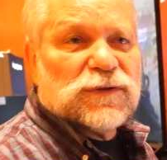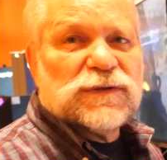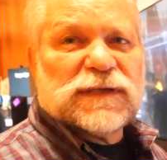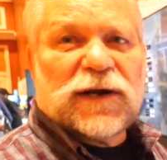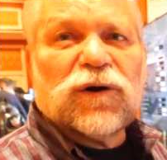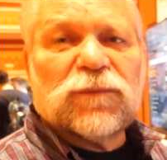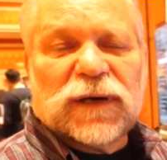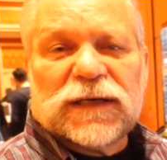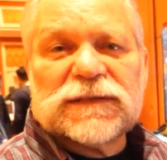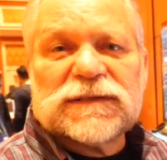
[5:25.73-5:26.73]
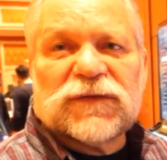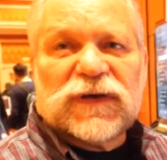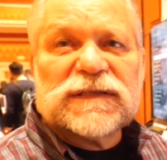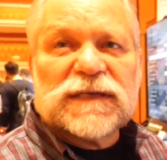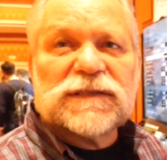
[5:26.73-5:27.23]
2 terabytes of
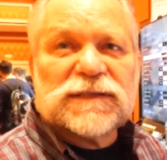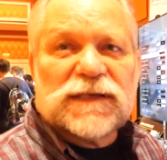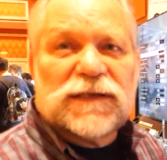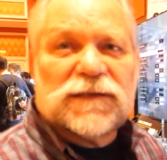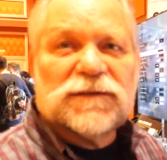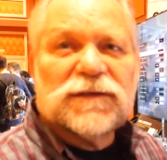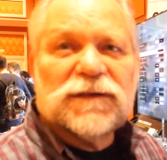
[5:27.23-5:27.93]
SSD.